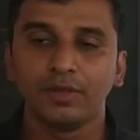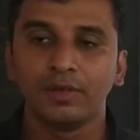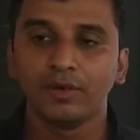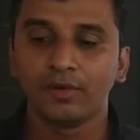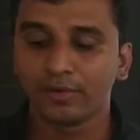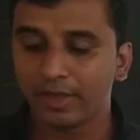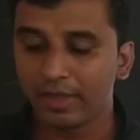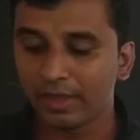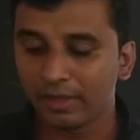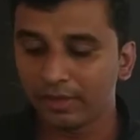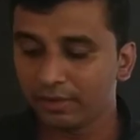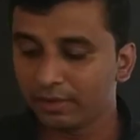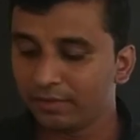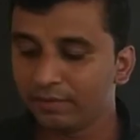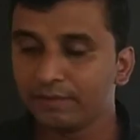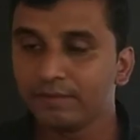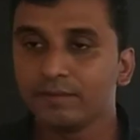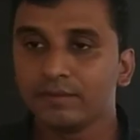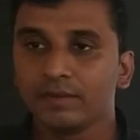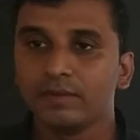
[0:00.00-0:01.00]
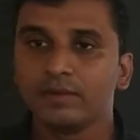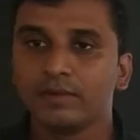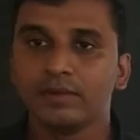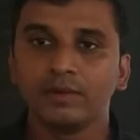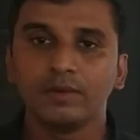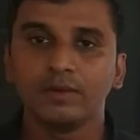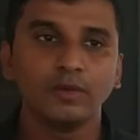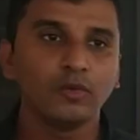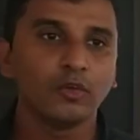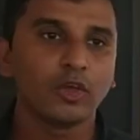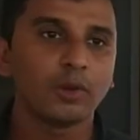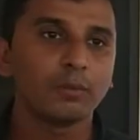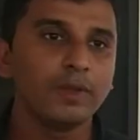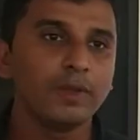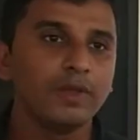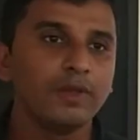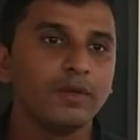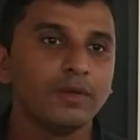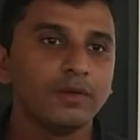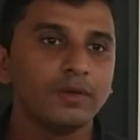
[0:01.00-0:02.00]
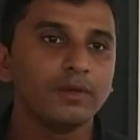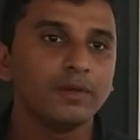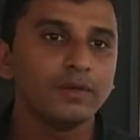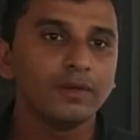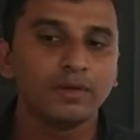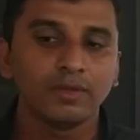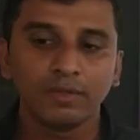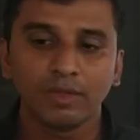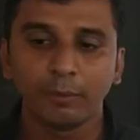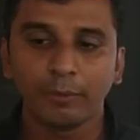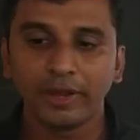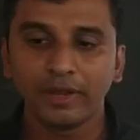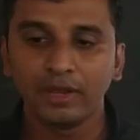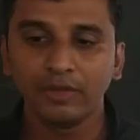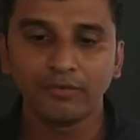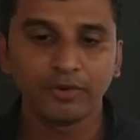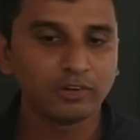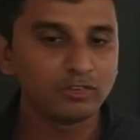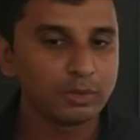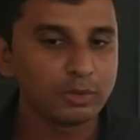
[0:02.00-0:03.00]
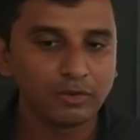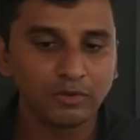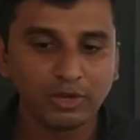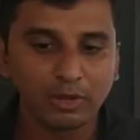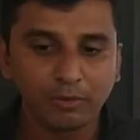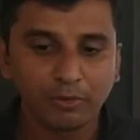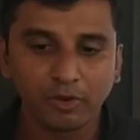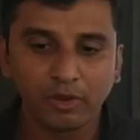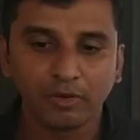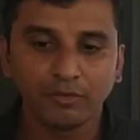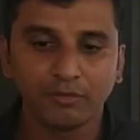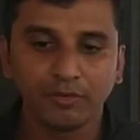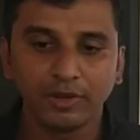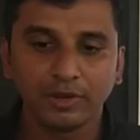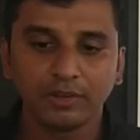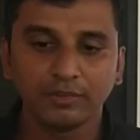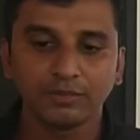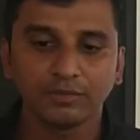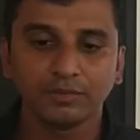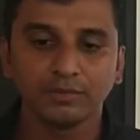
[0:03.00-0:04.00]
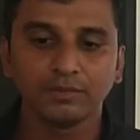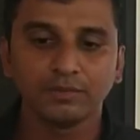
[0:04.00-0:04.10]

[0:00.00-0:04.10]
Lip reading: Okay, you get me? Yes. The main difference between embryo and fetus.